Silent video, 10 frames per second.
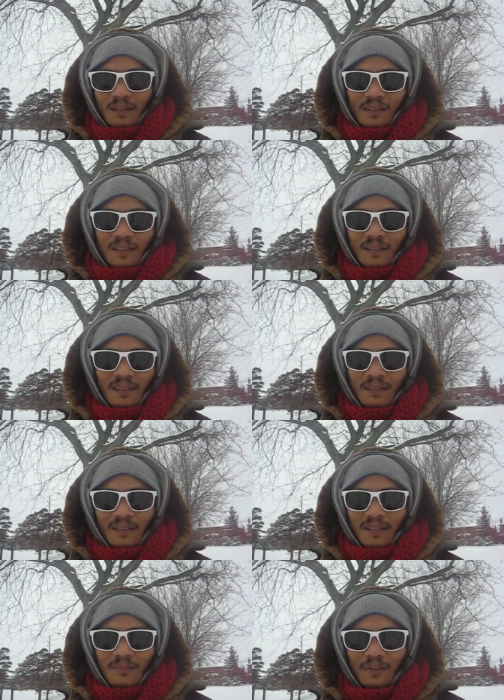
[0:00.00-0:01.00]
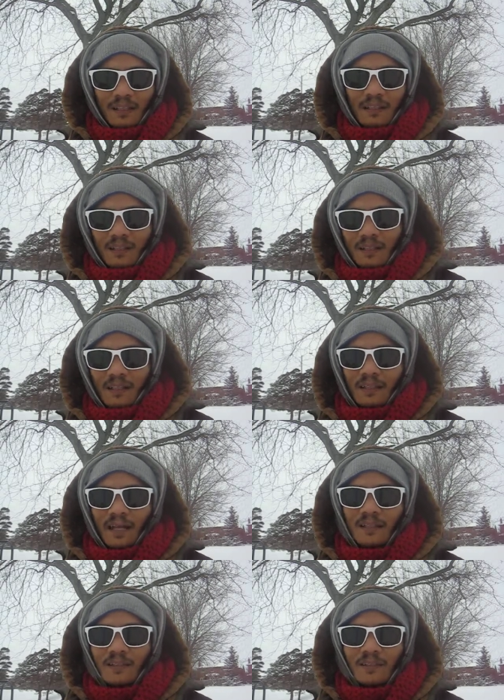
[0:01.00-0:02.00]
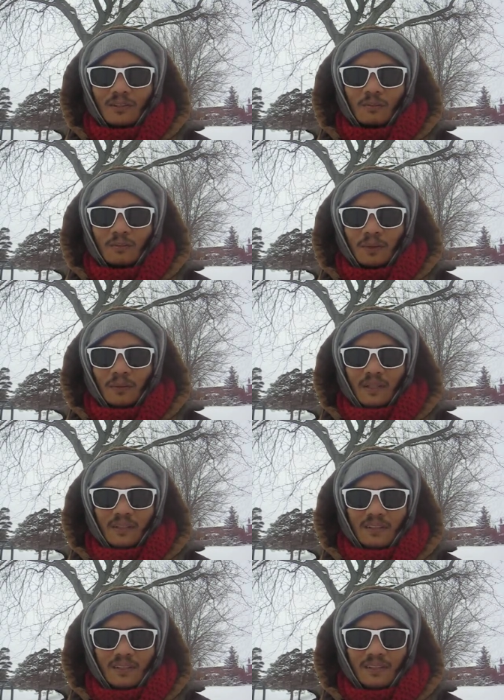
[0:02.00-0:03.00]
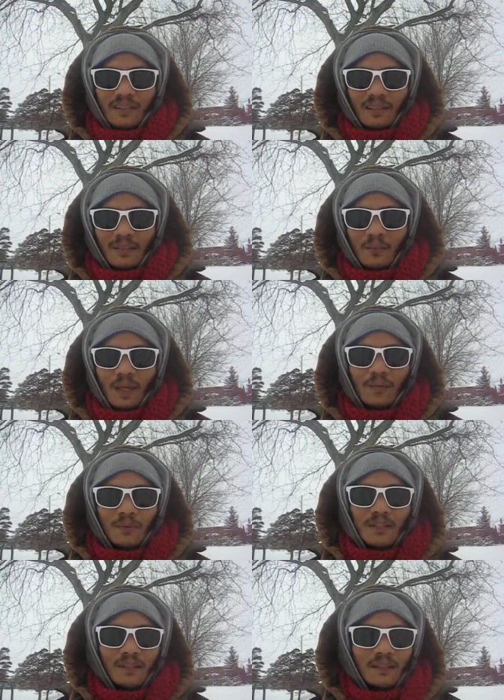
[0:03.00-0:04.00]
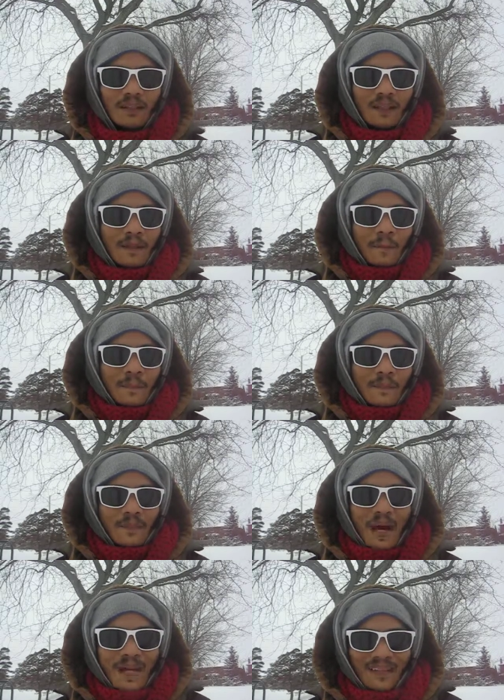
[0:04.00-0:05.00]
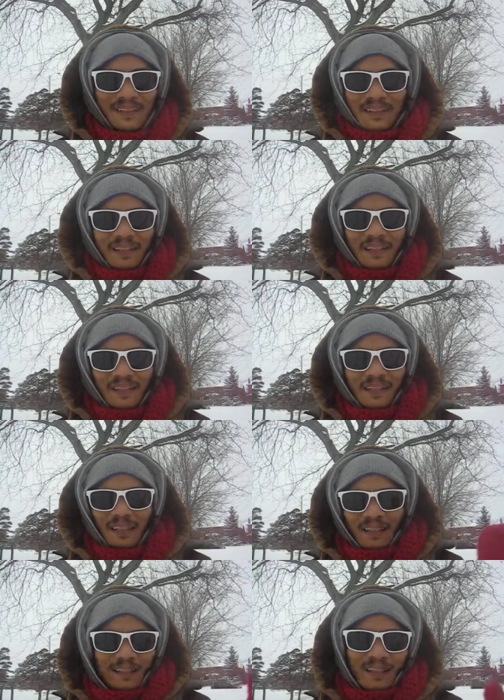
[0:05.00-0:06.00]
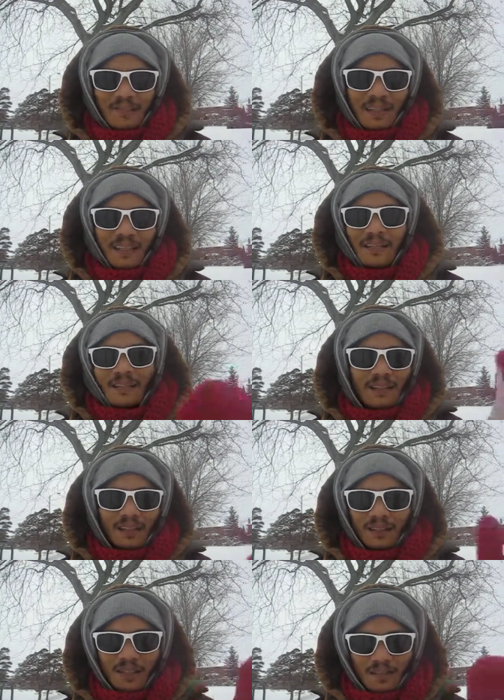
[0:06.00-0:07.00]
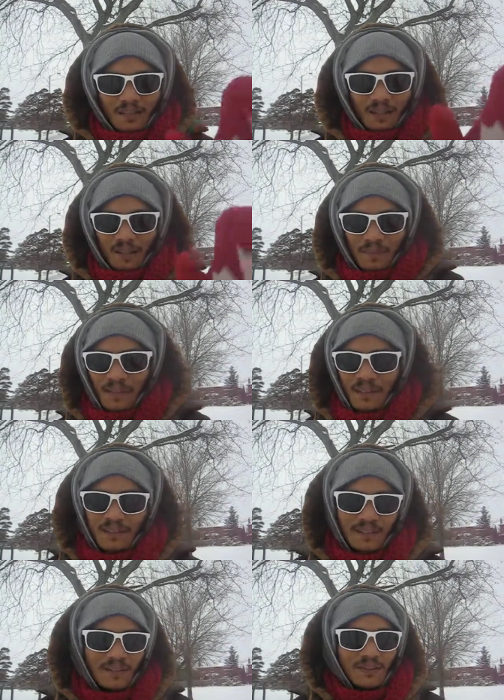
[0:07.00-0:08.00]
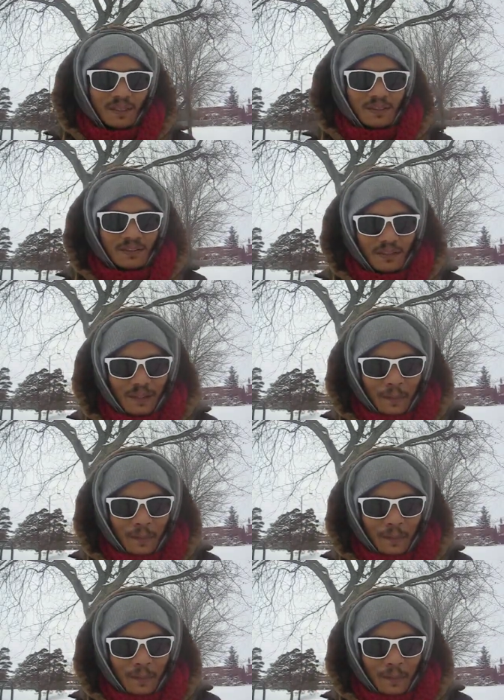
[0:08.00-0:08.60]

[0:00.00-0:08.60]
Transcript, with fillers: It's kind of like an endless loop, but we're here to study why we're here. It kind of makes sense. It'll make sense in 2 seconds here.